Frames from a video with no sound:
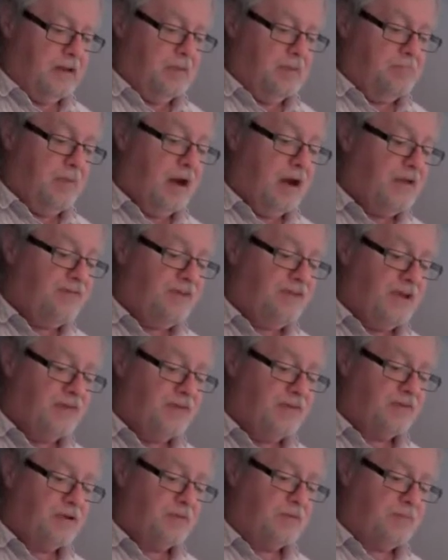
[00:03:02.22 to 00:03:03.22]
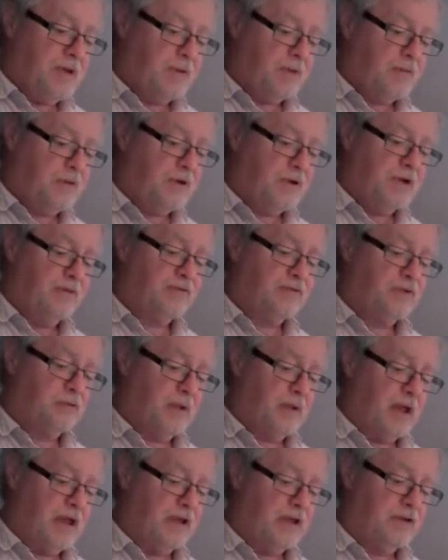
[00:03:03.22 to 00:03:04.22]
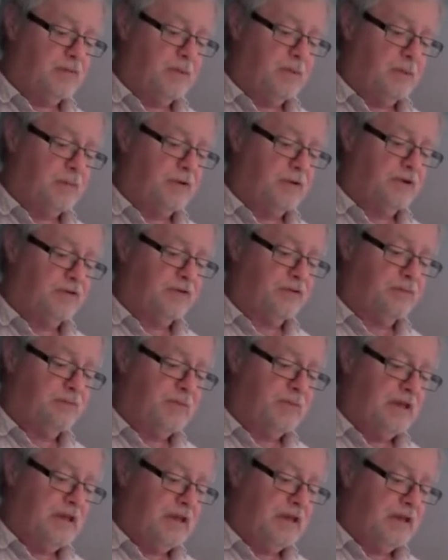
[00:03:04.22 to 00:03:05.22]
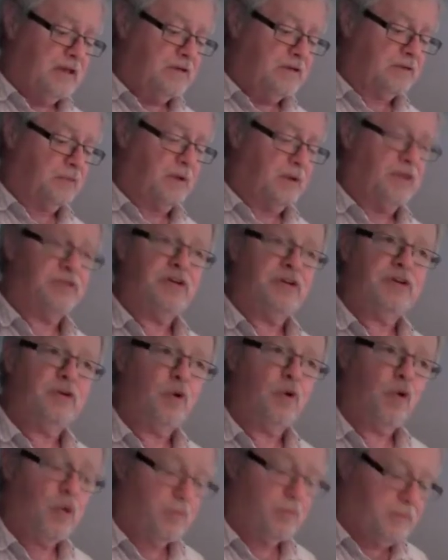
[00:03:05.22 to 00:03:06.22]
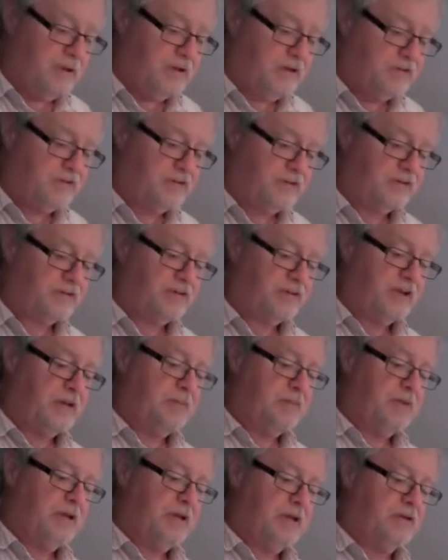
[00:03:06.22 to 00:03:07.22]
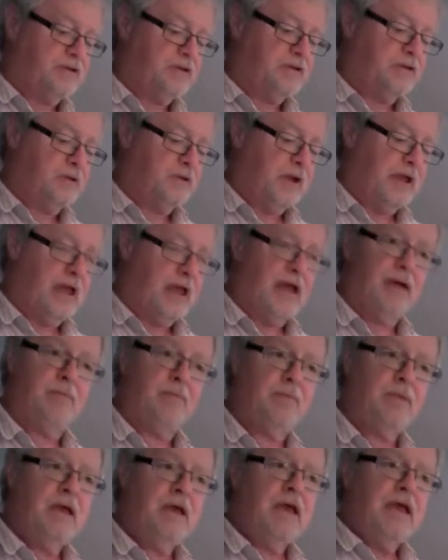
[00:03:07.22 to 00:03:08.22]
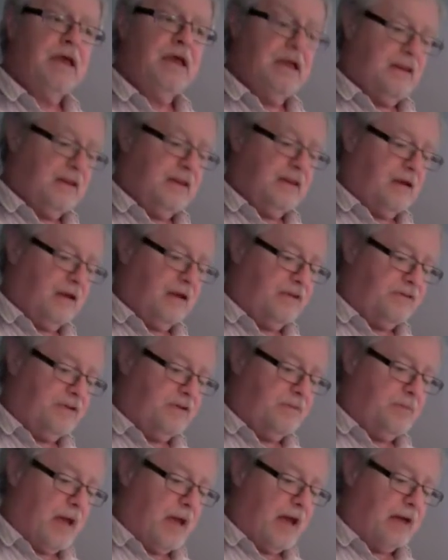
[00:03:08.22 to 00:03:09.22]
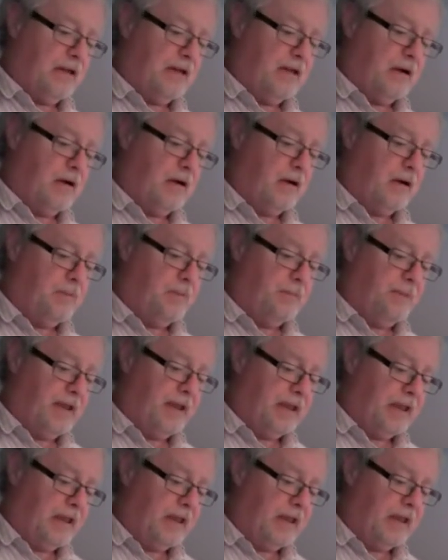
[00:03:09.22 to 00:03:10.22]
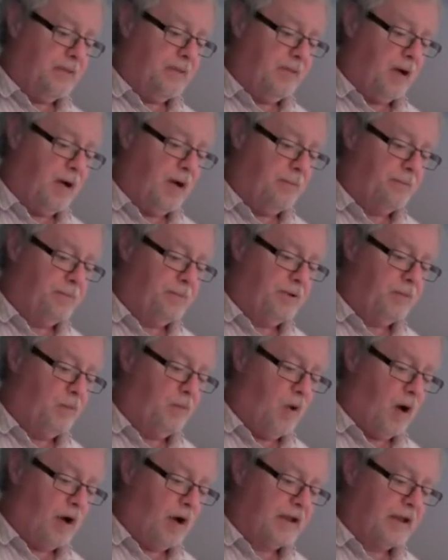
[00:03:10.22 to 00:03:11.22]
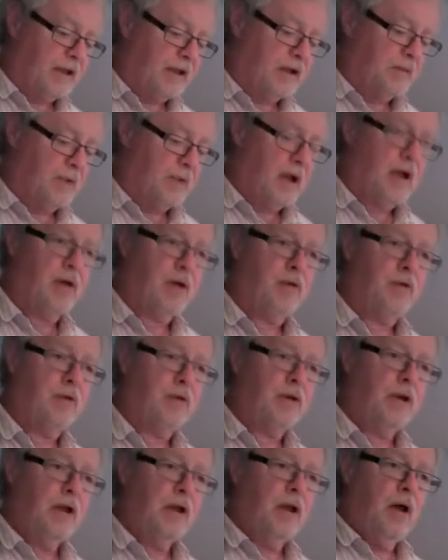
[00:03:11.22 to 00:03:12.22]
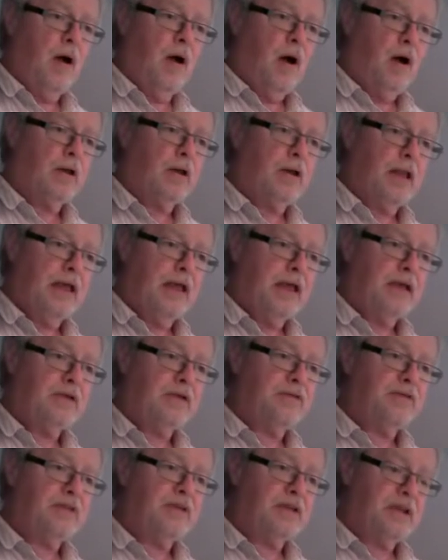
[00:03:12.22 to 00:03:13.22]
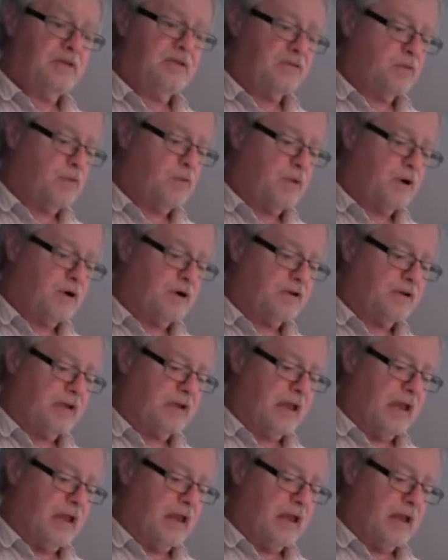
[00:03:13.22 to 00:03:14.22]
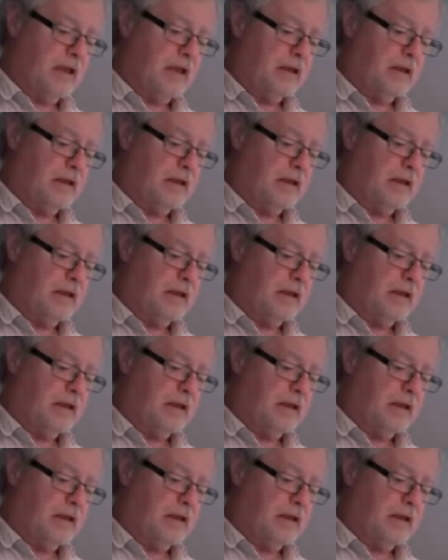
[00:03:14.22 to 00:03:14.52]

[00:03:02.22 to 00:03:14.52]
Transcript: My favorite memory of Joanne's memories of me is when she told me she'd seen me at 2 a.m. in the icy backyard, picking him up and walking around on legs that never worked again.